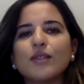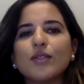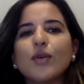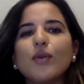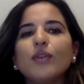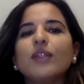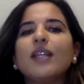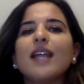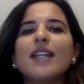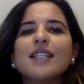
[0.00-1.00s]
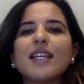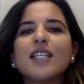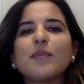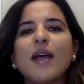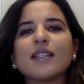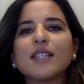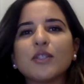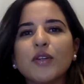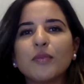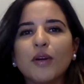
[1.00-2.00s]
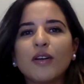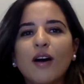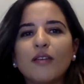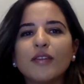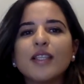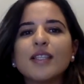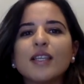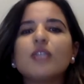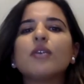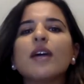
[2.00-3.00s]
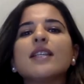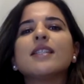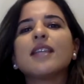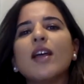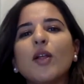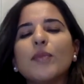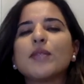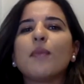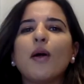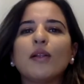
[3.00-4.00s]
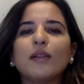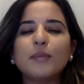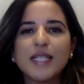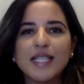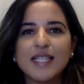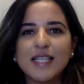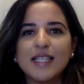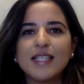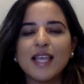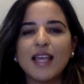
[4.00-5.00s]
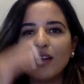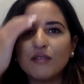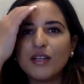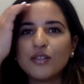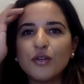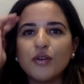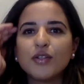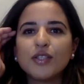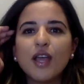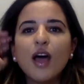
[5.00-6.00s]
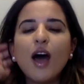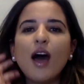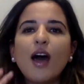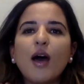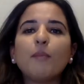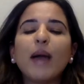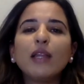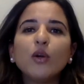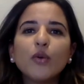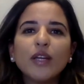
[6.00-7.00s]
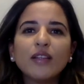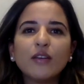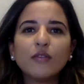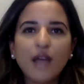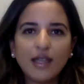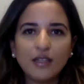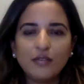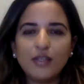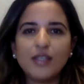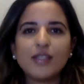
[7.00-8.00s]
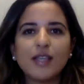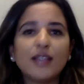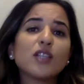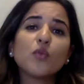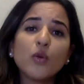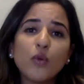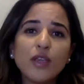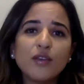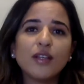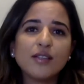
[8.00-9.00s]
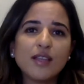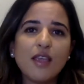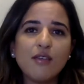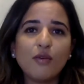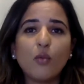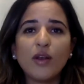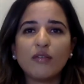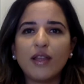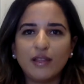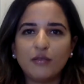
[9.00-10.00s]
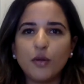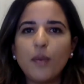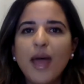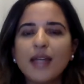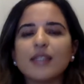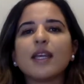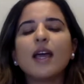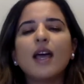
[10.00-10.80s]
So, the United States Patent and Trademark Office tries to help small businesses and inventors by lowering their filing fees. And that's one way you can save when filing for a patent,